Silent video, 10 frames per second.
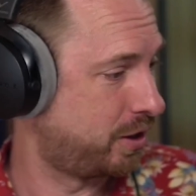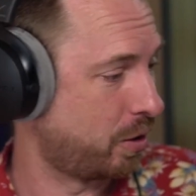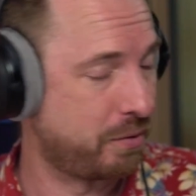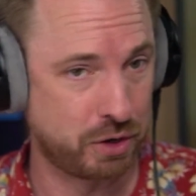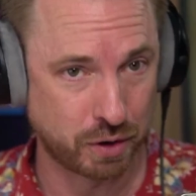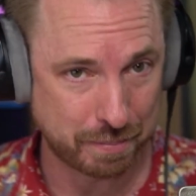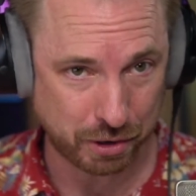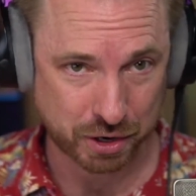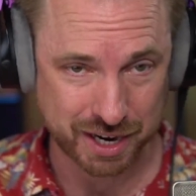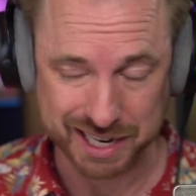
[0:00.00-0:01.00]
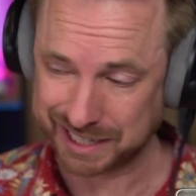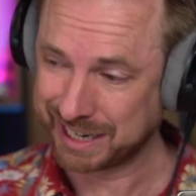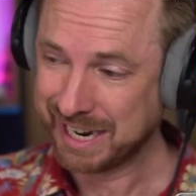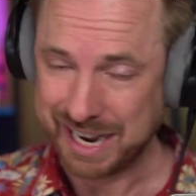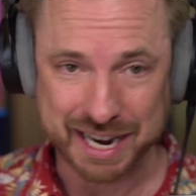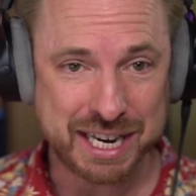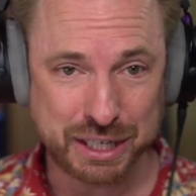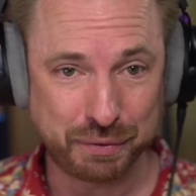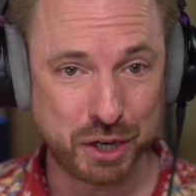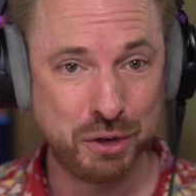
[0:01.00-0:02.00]
So if you're doing a podcast, an
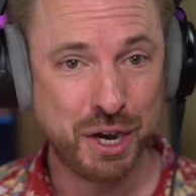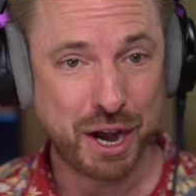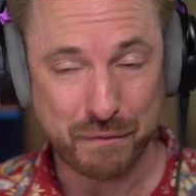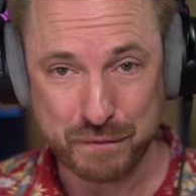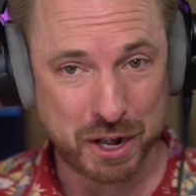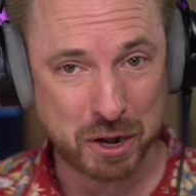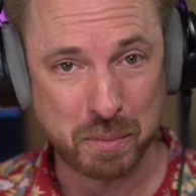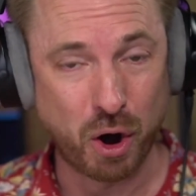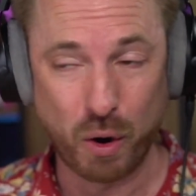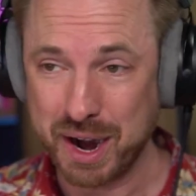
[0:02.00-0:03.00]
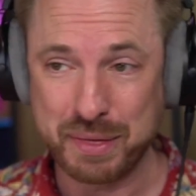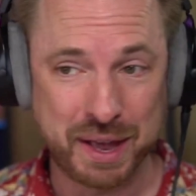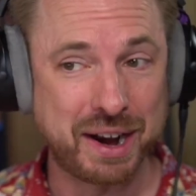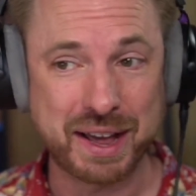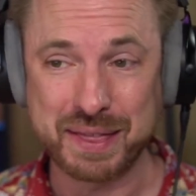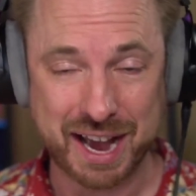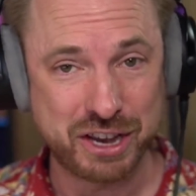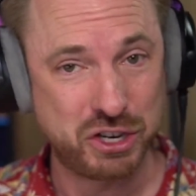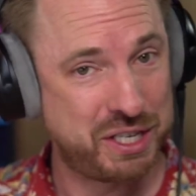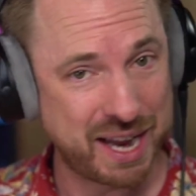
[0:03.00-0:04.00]
interview, a film, or anything like
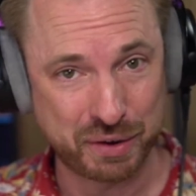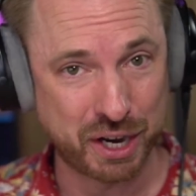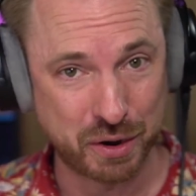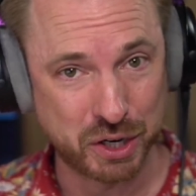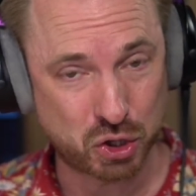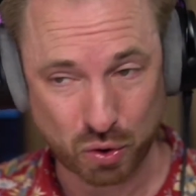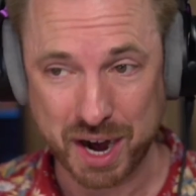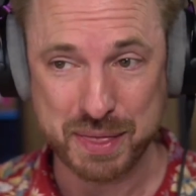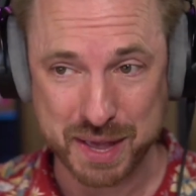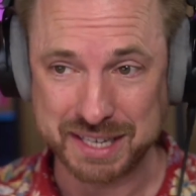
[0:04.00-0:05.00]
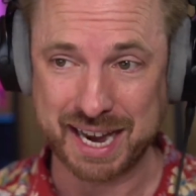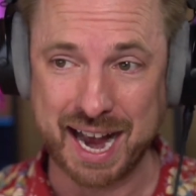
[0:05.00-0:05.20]
that, you should definitely go and try this